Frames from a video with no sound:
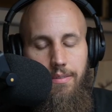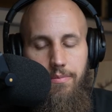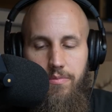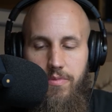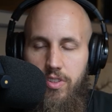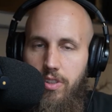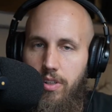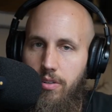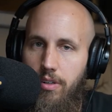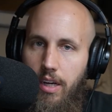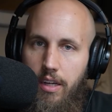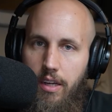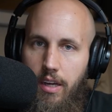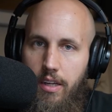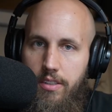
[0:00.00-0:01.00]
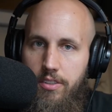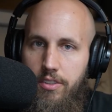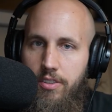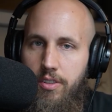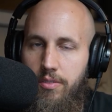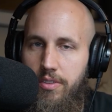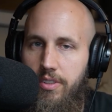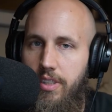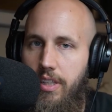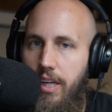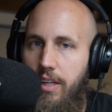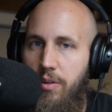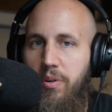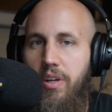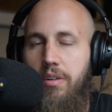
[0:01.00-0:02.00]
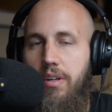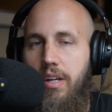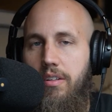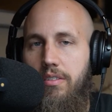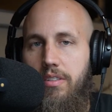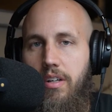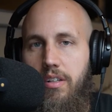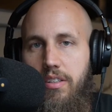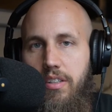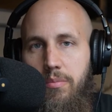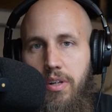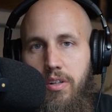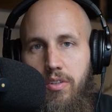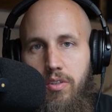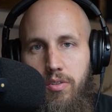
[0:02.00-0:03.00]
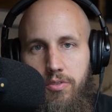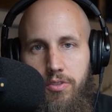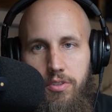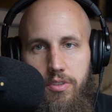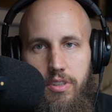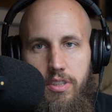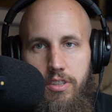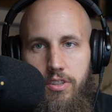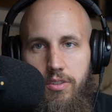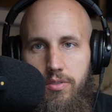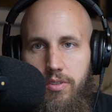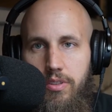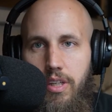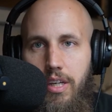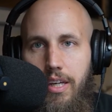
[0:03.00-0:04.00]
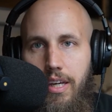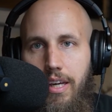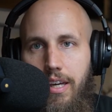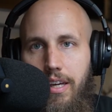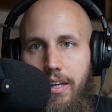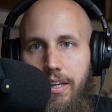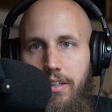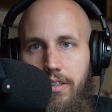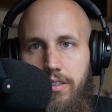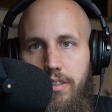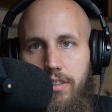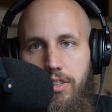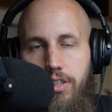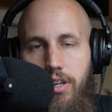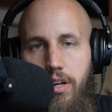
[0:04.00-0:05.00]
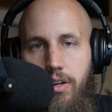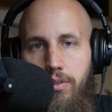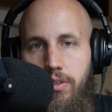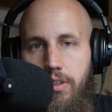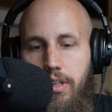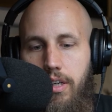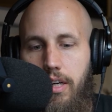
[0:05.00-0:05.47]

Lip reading: So I just don't see any way around talking about cultural issues here on this show.